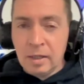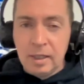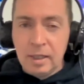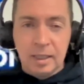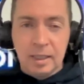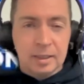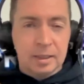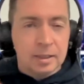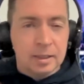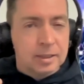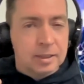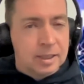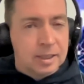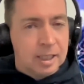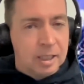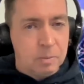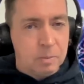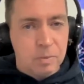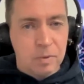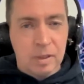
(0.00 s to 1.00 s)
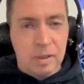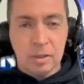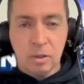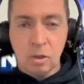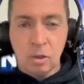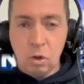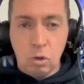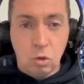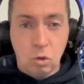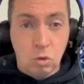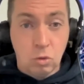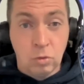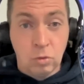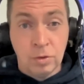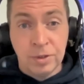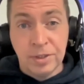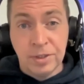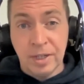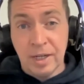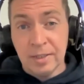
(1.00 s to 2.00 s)
He can keep and
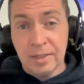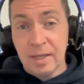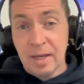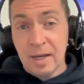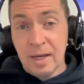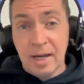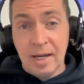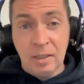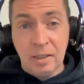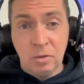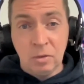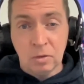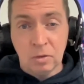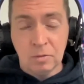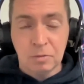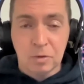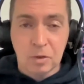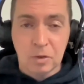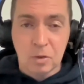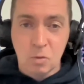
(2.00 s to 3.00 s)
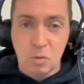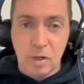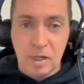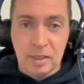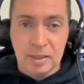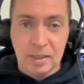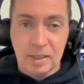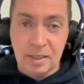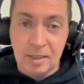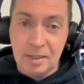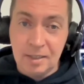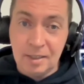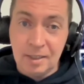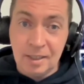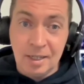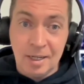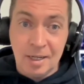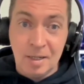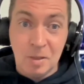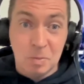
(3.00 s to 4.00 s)
hold that high note for quite
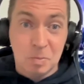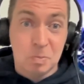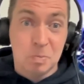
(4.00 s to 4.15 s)
a